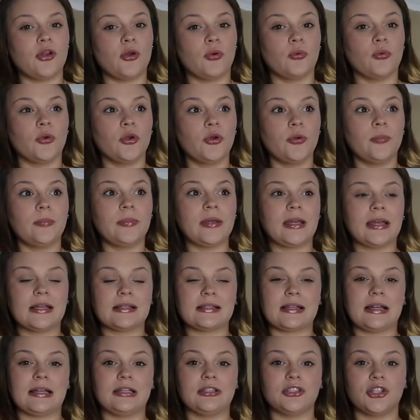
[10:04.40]
no room
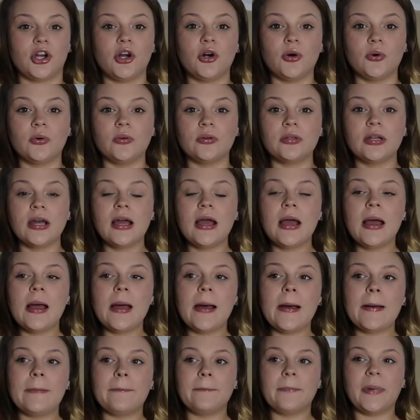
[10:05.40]
because I don't.
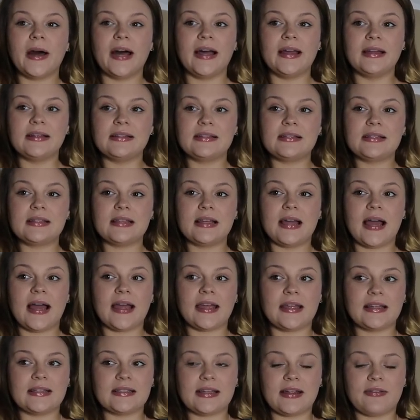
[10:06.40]
But I
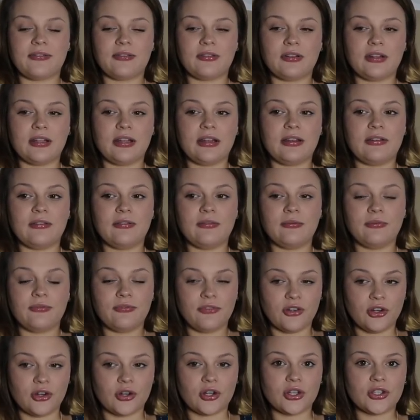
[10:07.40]
can definitely
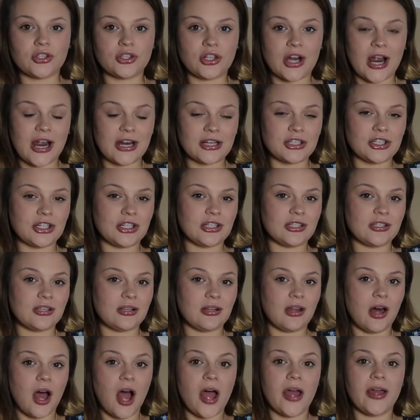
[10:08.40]
feel contractions a
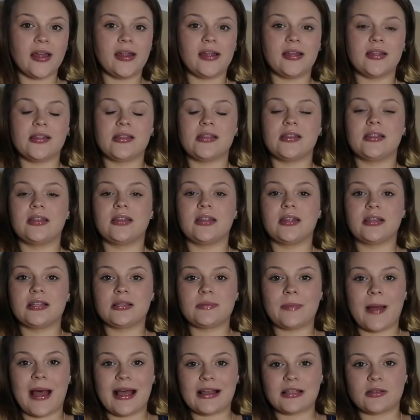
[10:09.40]
lot in
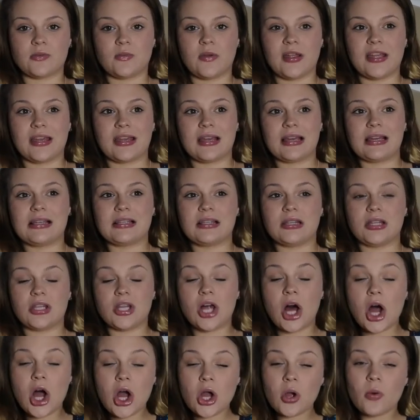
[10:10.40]
this past week
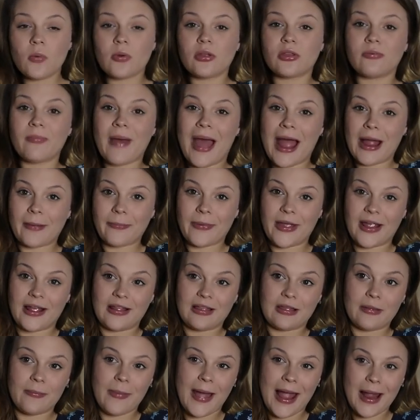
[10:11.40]
along with back
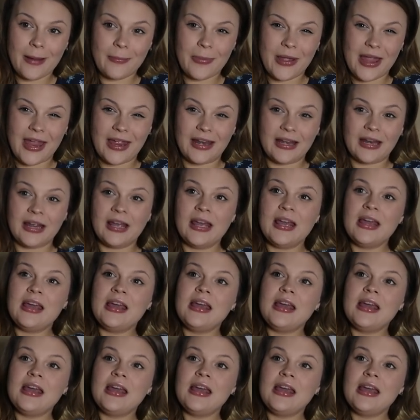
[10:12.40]
pain. The back pain